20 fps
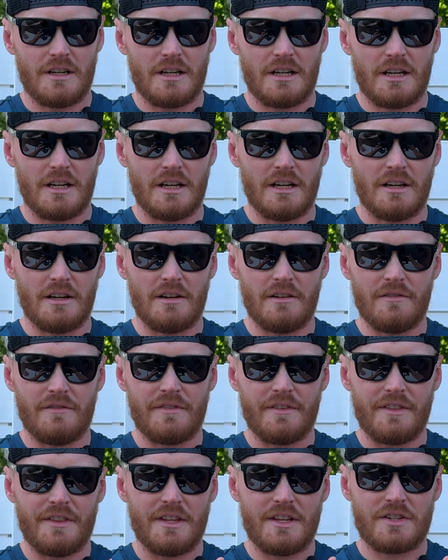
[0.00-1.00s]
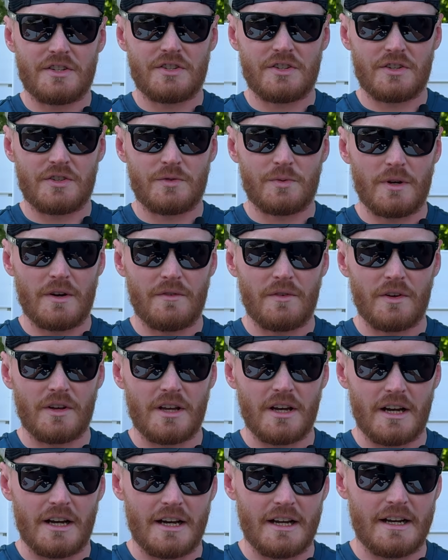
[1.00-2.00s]
of this swivel
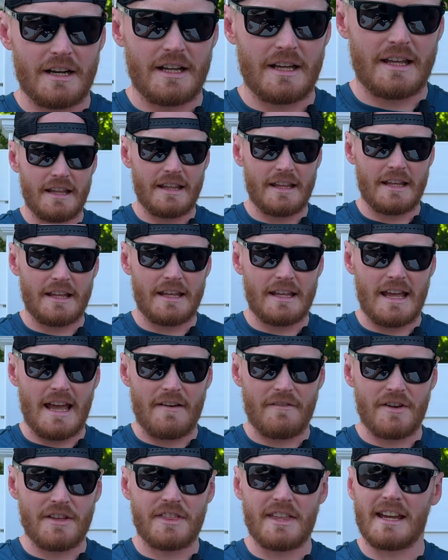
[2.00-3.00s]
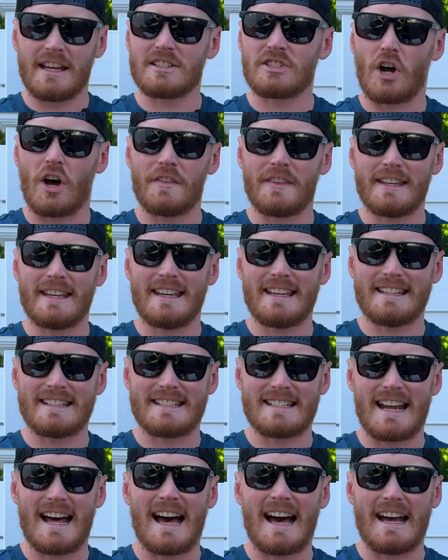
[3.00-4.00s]
gun, everything's on the
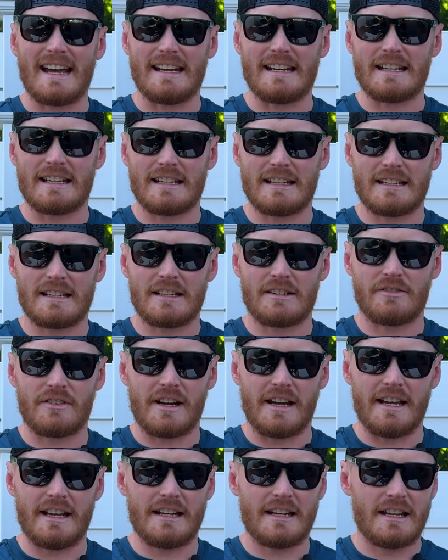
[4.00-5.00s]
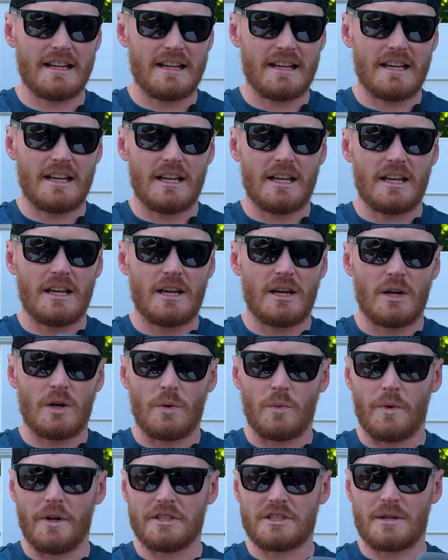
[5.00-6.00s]
inside, right?
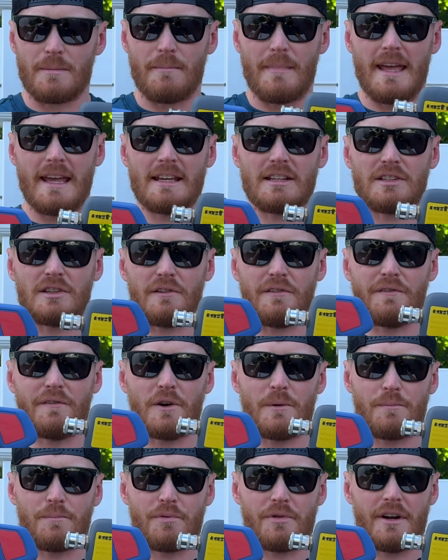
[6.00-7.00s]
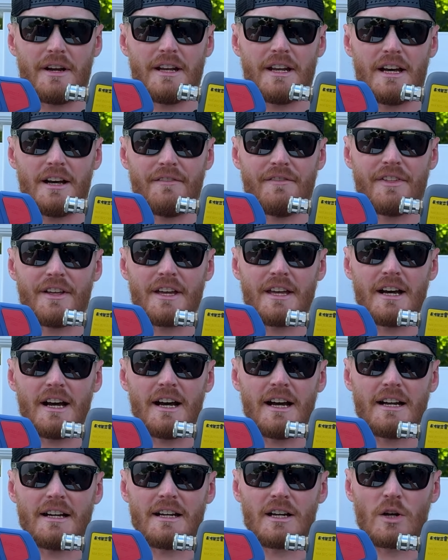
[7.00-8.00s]
Which makes the footprint of the
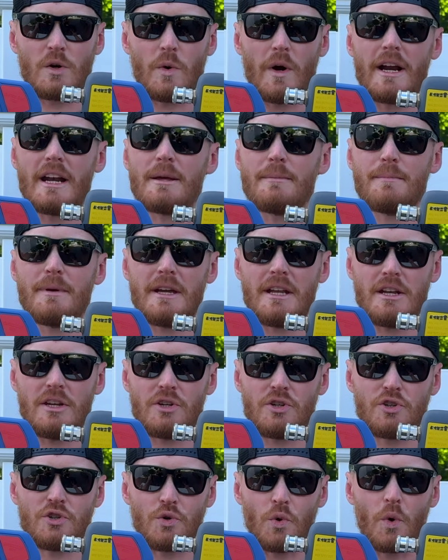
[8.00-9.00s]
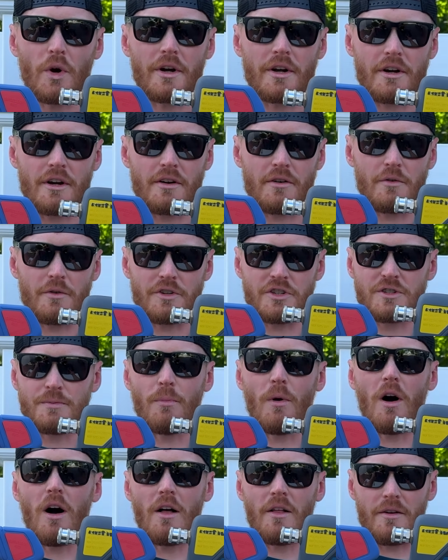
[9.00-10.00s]
gun quite a bit shorter, or
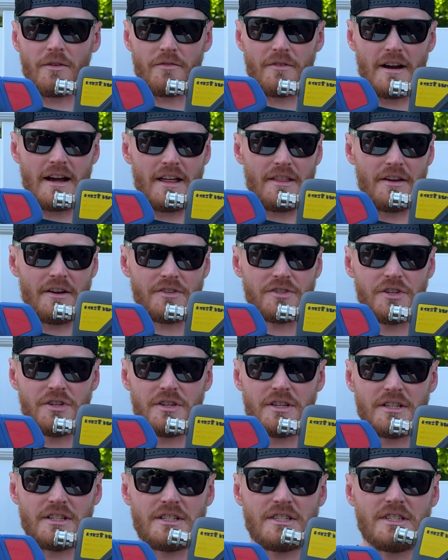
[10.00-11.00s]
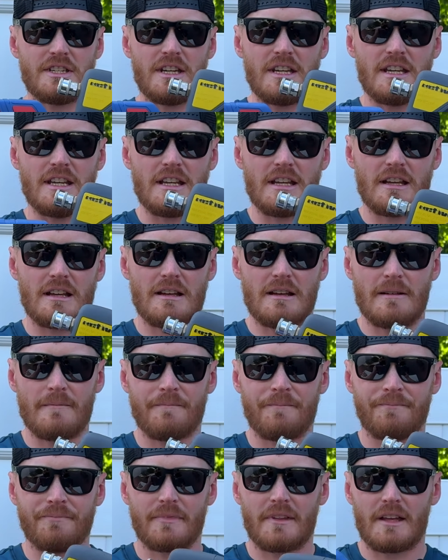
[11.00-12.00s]
smaller rather. So you can see
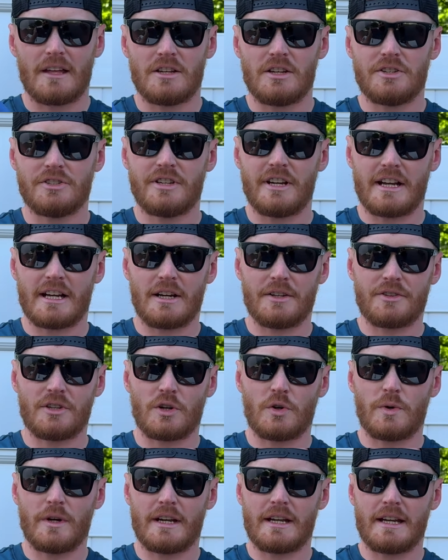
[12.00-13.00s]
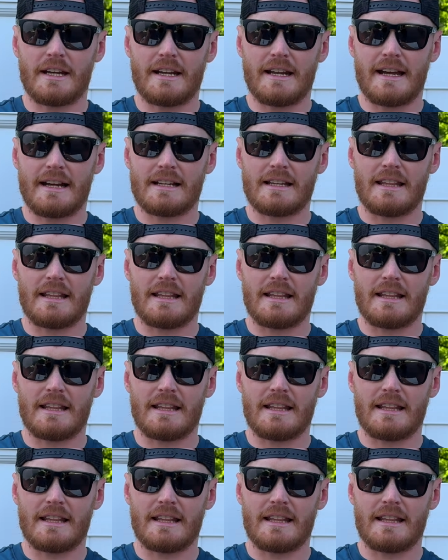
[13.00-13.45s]
check out the quick connect.